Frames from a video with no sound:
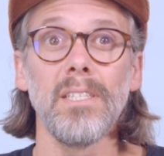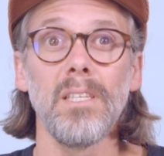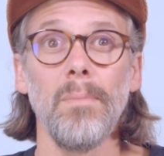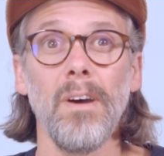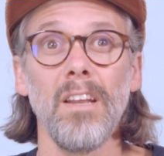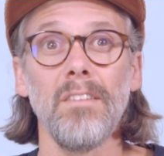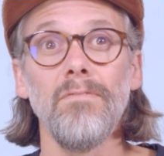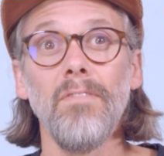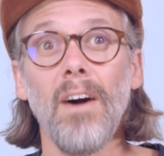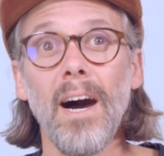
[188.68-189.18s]
is
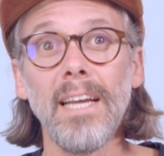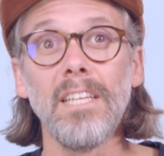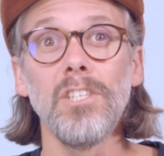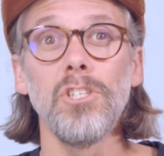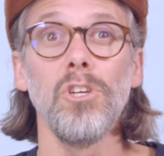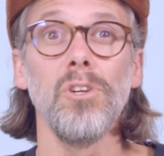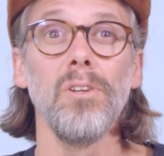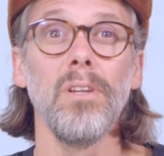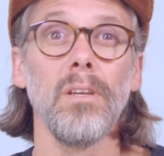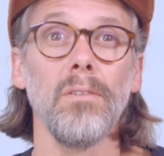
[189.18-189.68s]
about fine
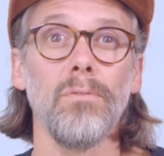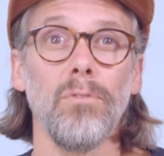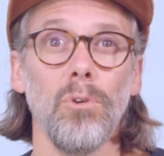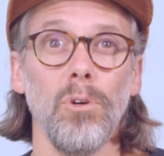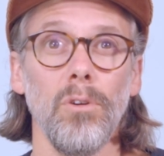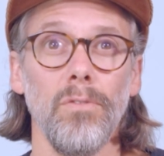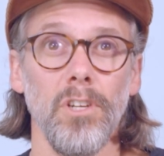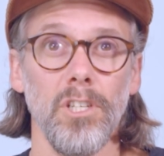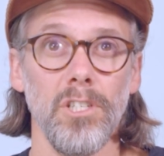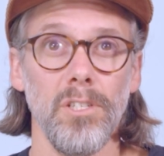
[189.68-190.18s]
tuning
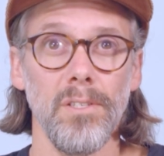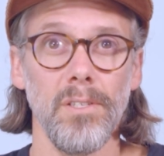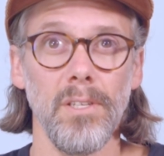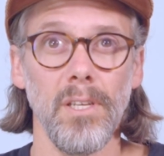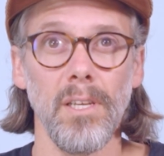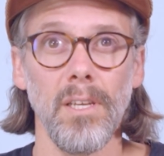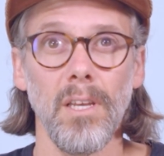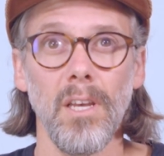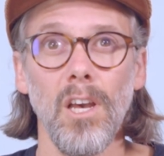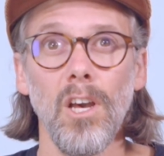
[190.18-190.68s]
for
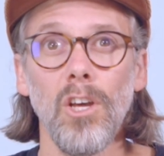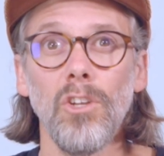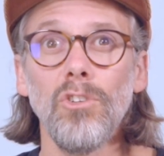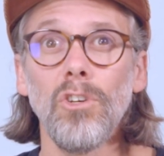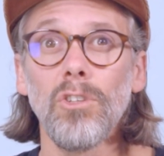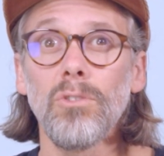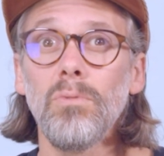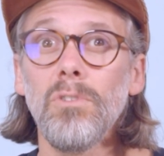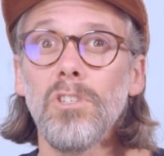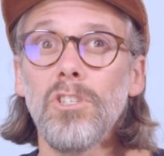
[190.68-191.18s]
efficiency,
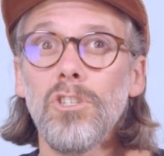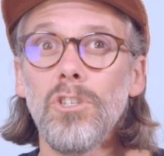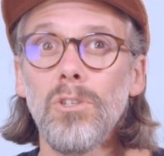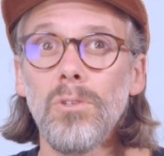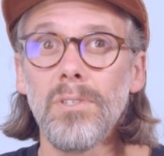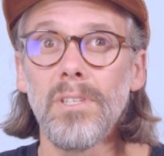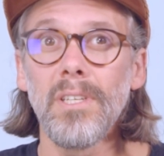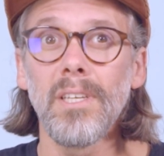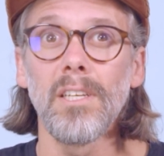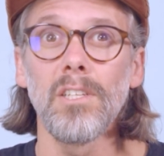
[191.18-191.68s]
not
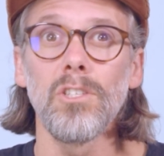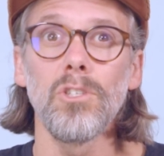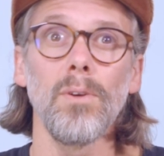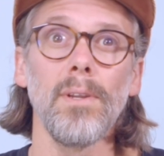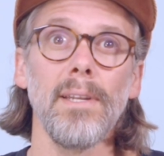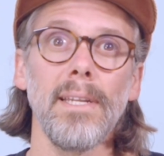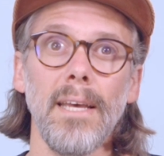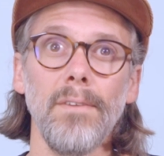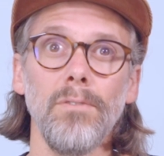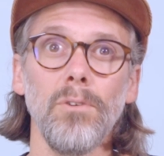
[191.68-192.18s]
reducing it
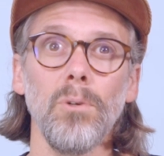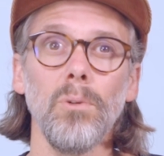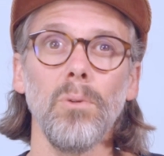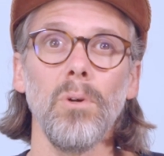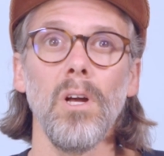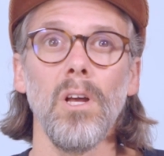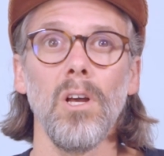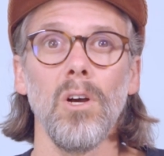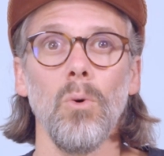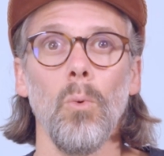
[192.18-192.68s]
to a
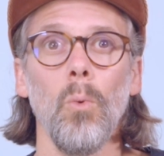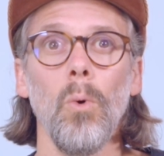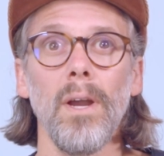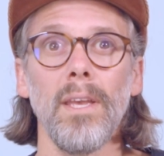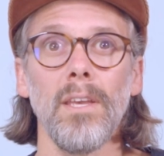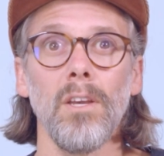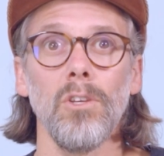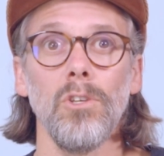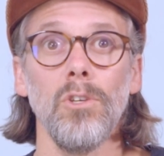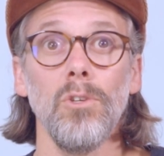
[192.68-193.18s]
level where
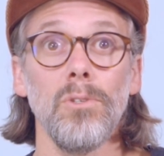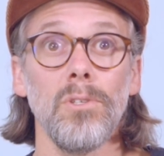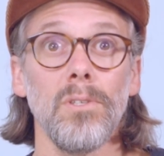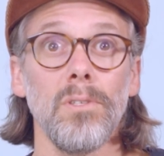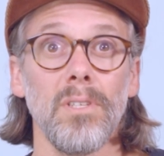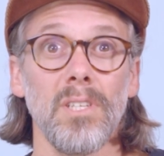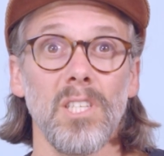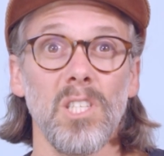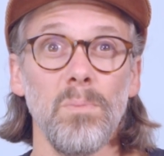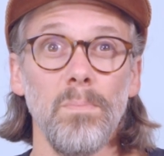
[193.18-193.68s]
your
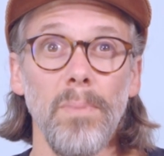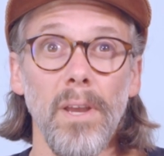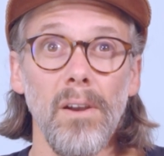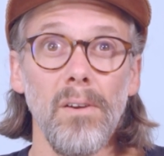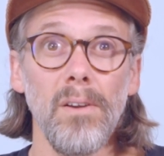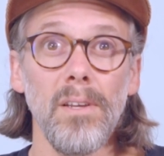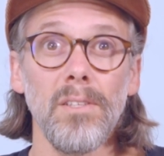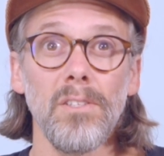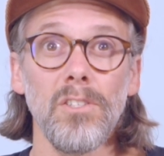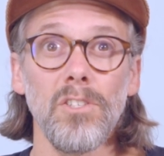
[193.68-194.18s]
user's
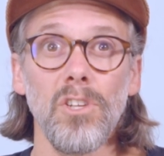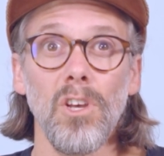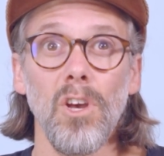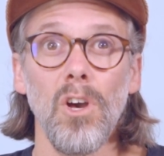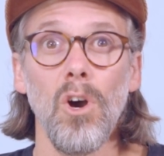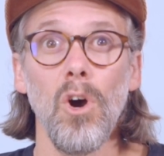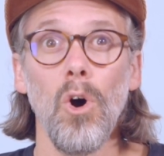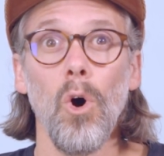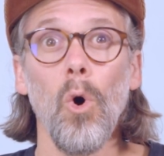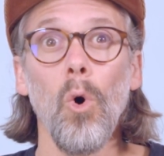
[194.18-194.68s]
experience
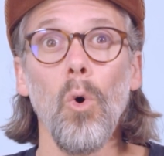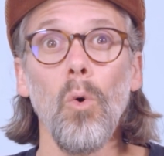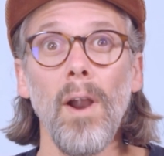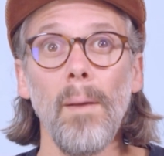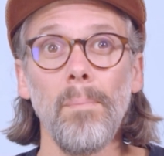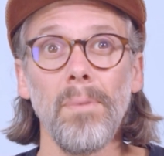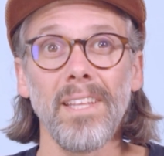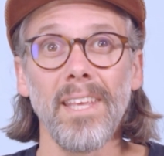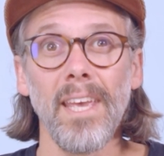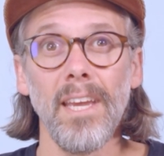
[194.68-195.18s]
or
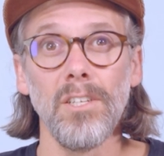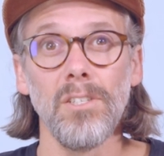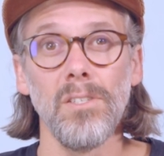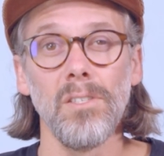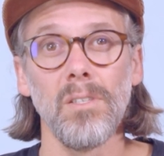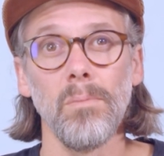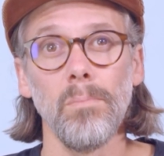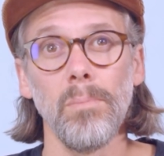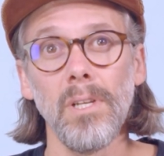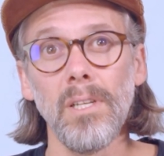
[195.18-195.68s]

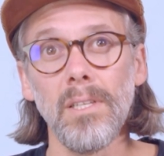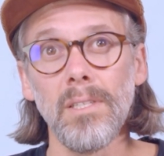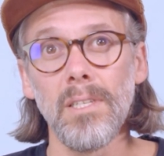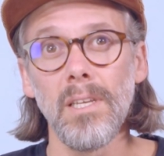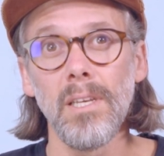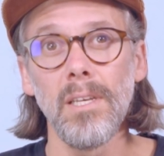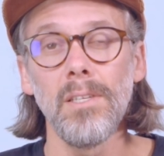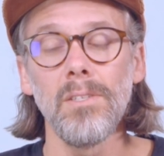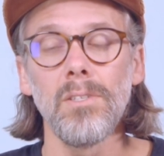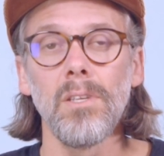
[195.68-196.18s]
application's
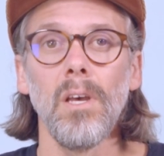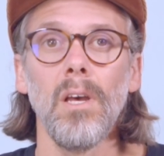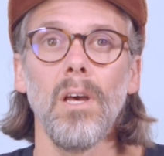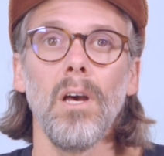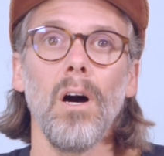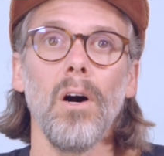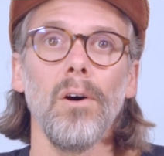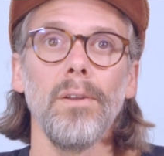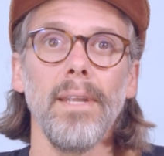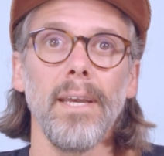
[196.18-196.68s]
abilities
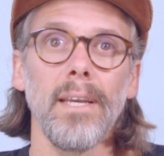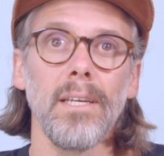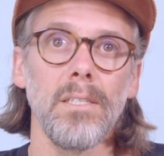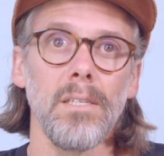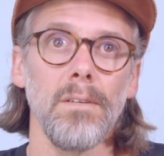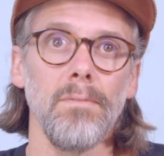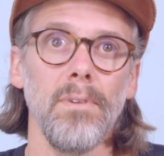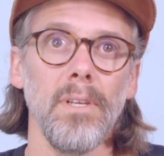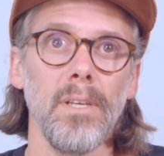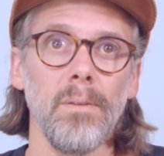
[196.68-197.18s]
are
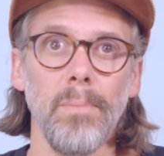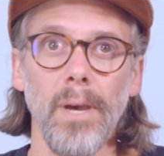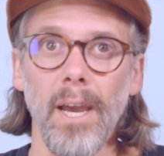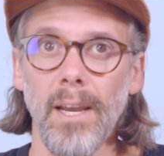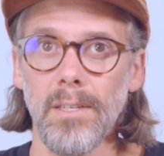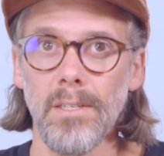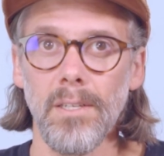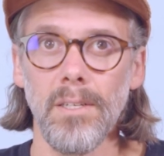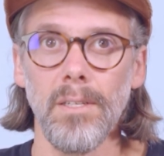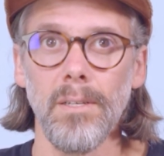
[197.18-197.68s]
negatively
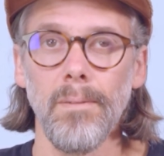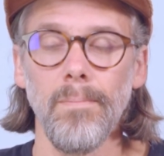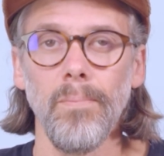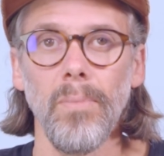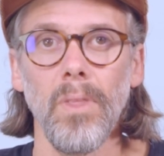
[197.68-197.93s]
impacted.